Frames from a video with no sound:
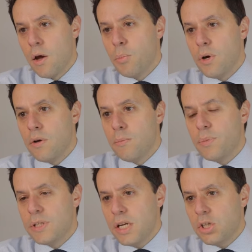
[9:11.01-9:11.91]
but
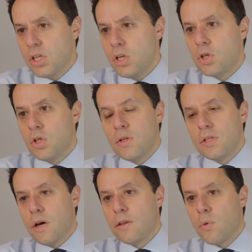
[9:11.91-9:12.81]
potentially you could do
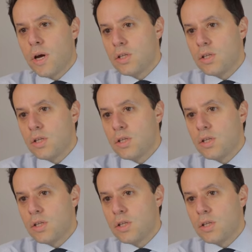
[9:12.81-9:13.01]
this either way.